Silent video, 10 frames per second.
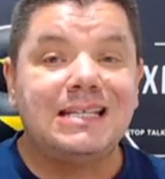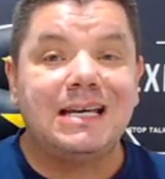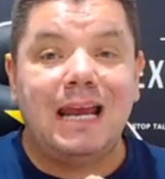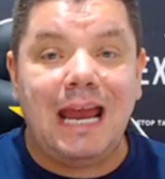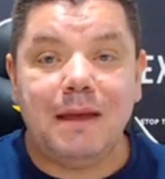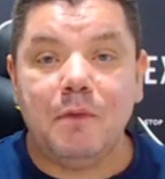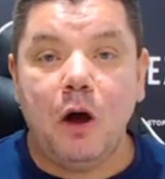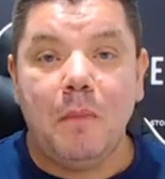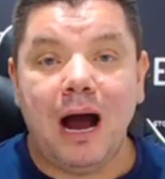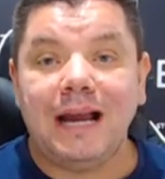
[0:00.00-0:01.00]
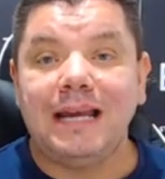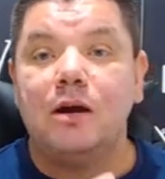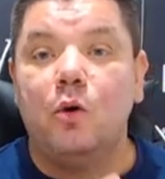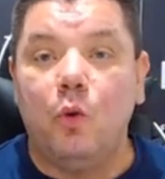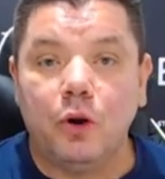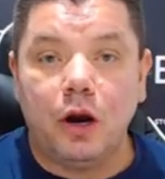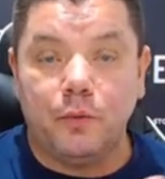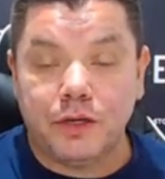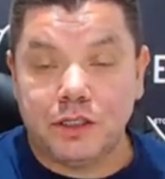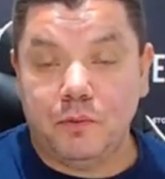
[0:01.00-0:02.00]
is an email marketing
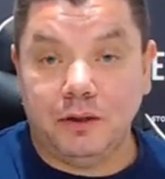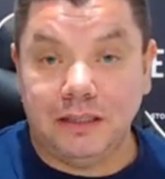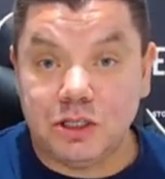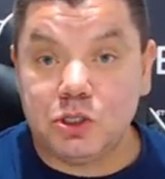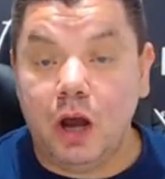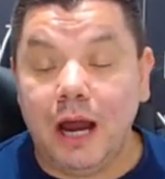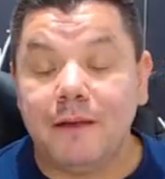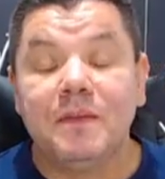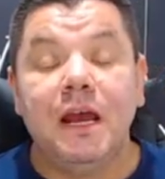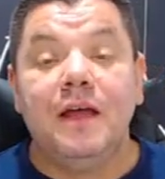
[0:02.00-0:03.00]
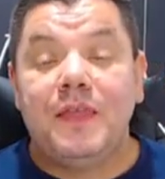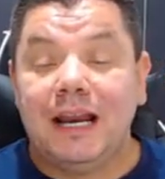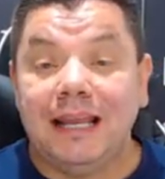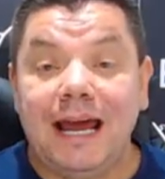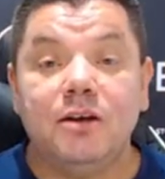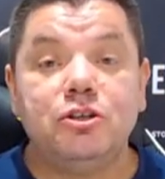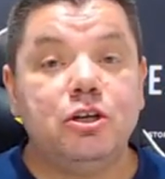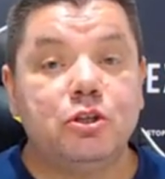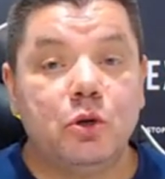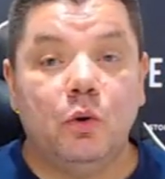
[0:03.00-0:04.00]
autoresponder site that allows
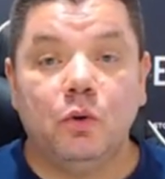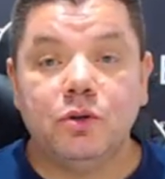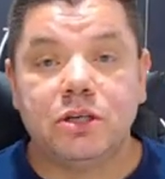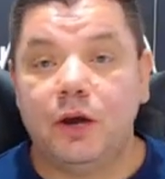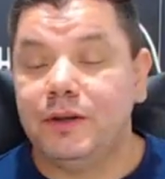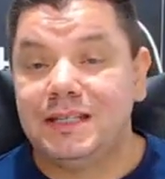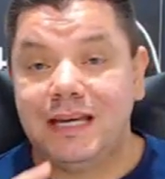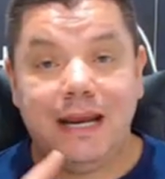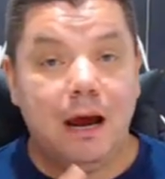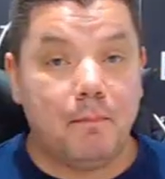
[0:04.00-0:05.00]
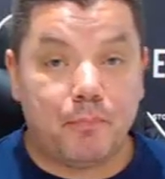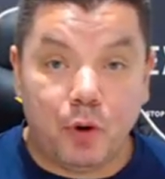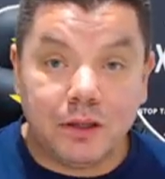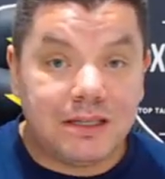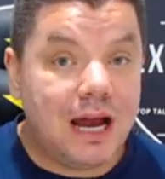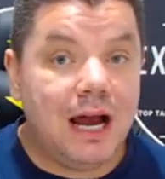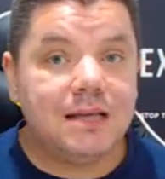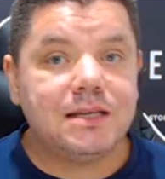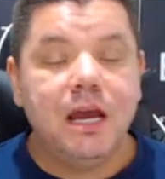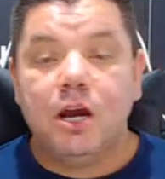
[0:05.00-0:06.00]
you to also send out
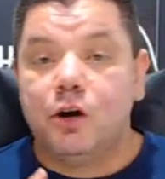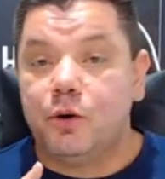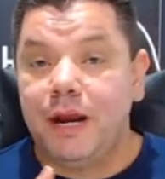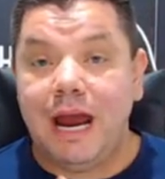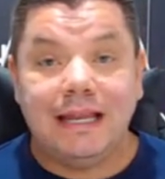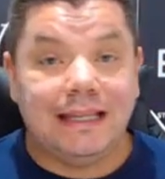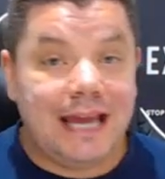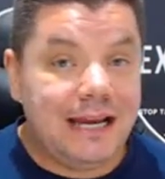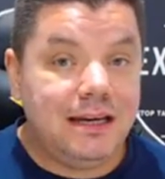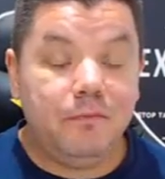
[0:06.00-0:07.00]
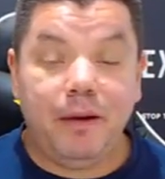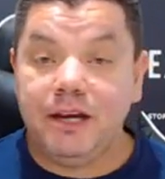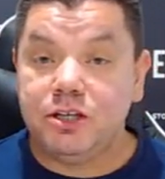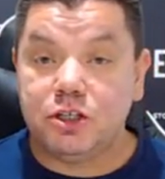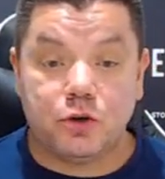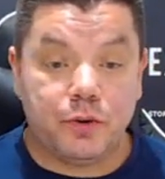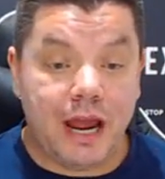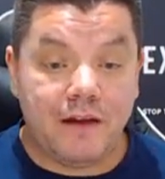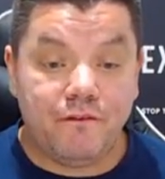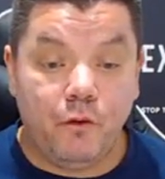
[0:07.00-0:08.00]
broadcasts, create landing pages,
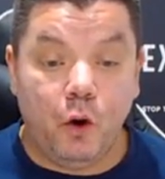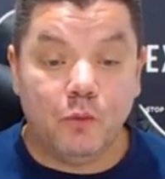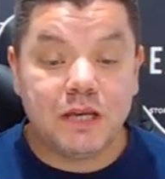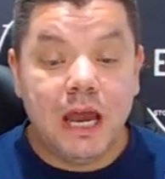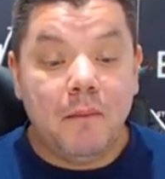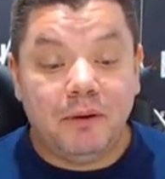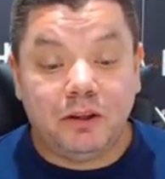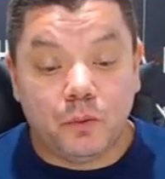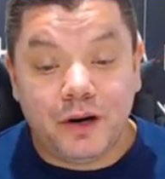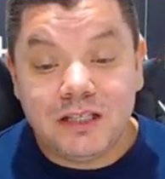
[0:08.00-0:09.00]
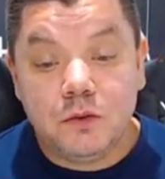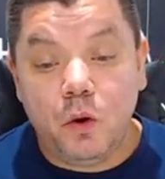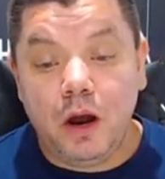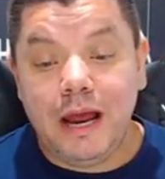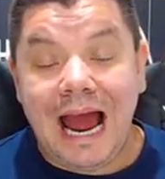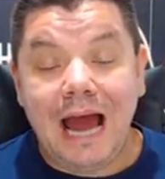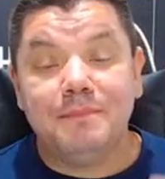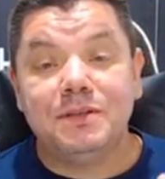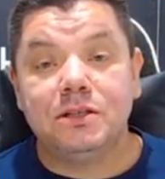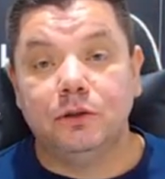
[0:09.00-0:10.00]
create forms. But the reason why I
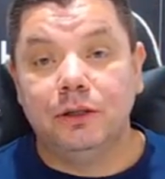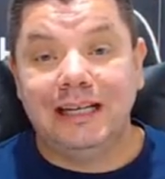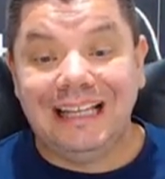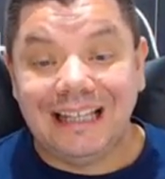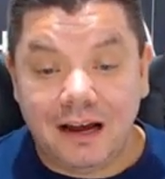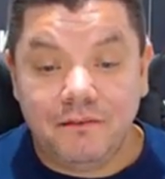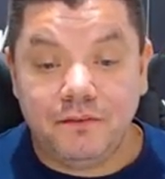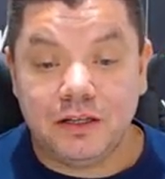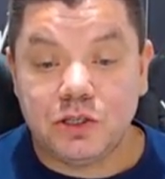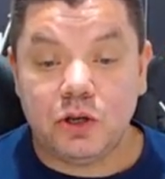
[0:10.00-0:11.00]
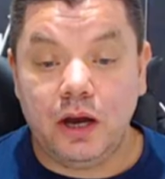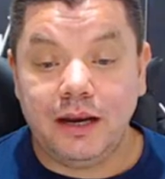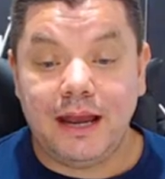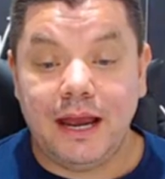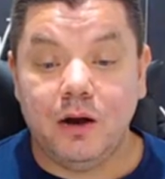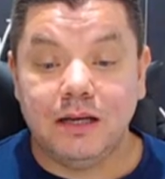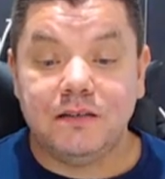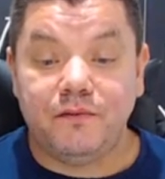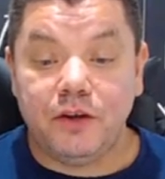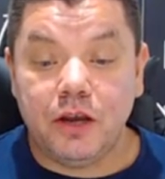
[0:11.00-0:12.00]
absolutely love this site, okay,
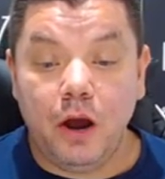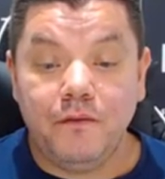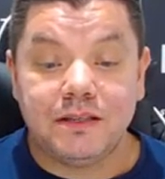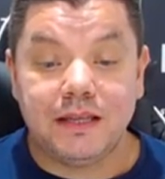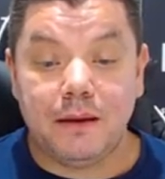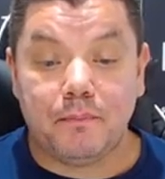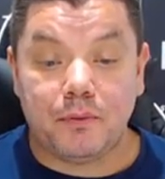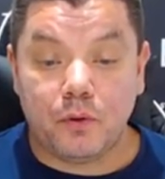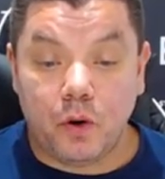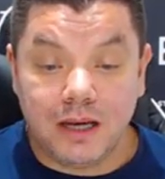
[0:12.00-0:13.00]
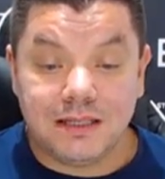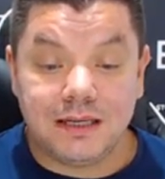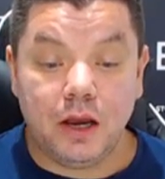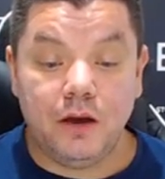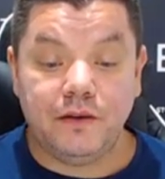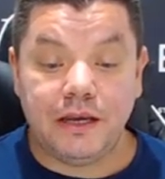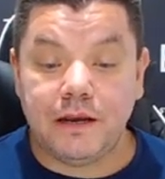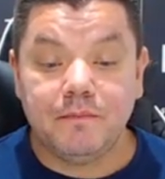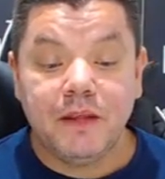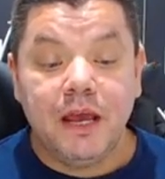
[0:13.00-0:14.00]
guys, if you go over to their pricing over
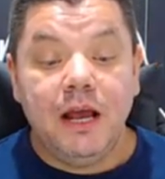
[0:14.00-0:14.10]
here,